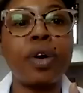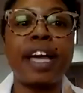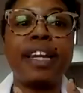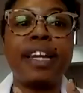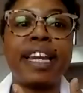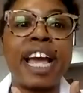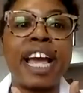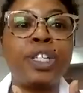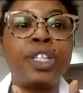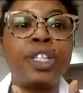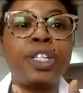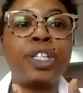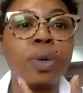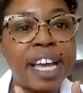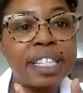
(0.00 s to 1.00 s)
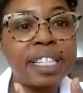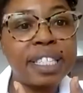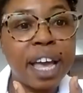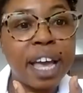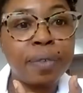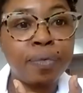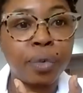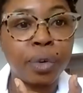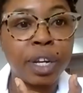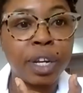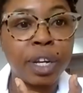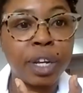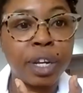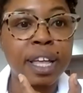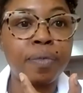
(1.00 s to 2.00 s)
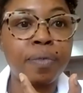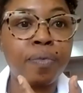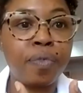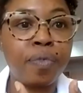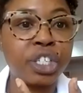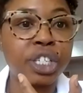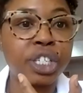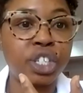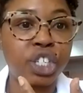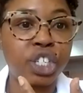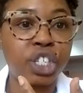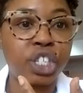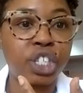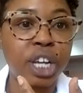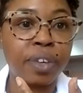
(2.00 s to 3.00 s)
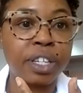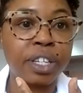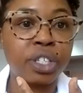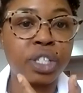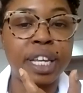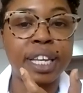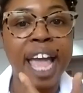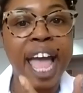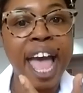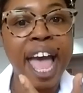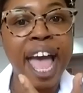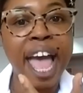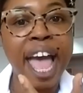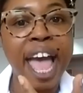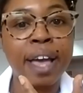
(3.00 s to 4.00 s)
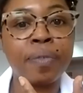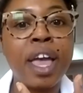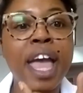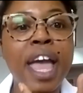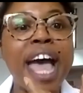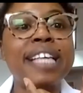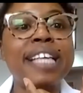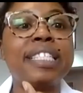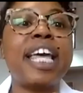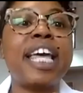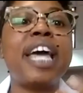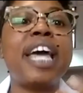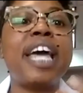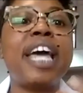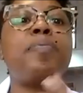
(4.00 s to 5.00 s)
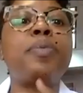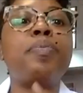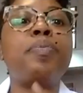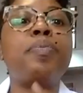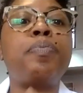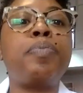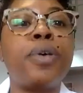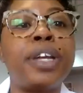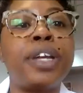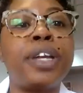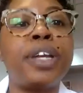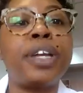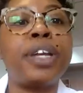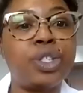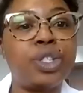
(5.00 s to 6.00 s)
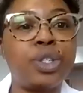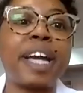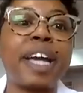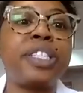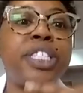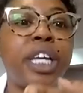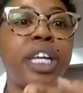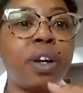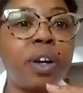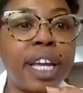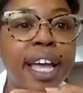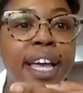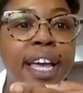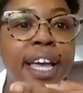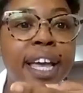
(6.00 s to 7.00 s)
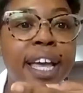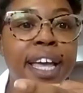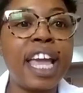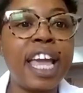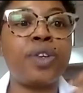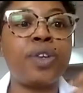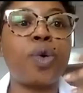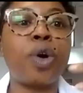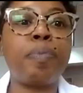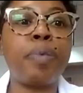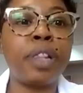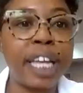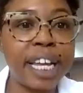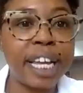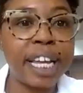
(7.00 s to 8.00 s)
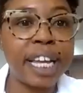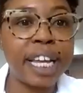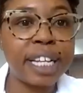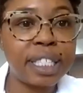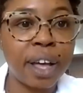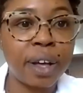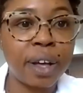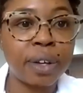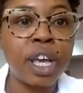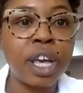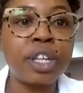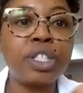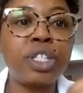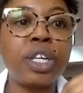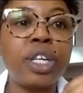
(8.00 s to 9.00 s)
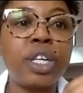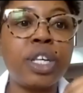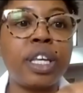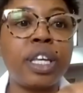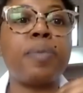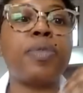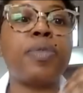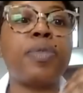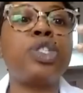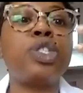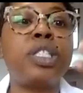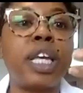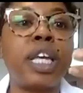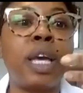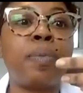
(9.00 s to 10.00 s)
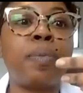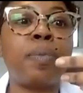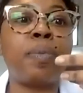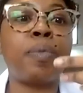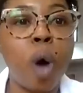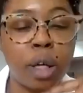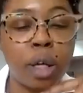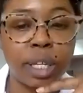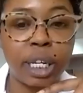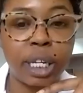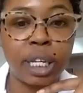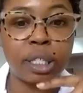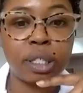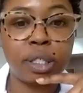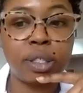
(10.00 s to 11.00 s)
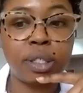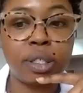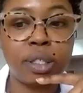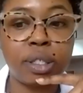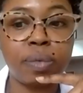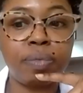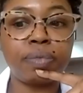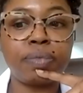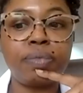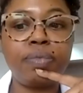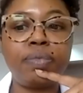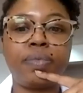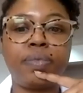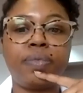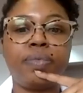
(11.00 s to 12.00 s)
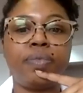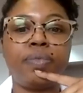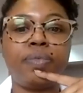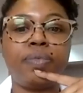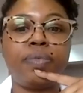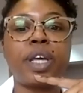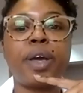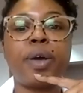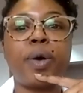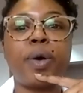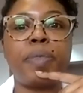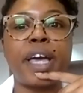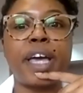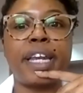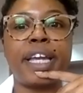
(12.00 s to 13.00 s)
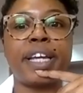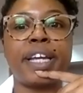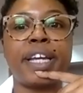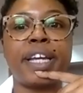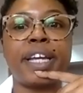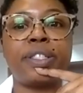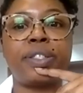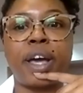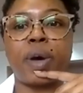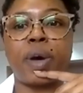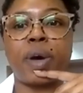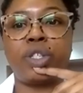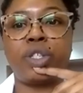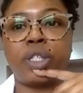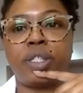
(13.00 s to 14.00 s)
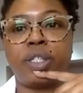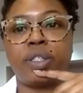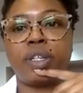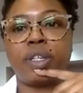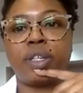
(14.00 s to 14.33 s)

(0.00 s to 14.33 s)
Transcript: or that natural antifreeze that fish and jellyfish can have has then been put into bacteria and or plant cells to give them those same qualities. So I hope that answered that question.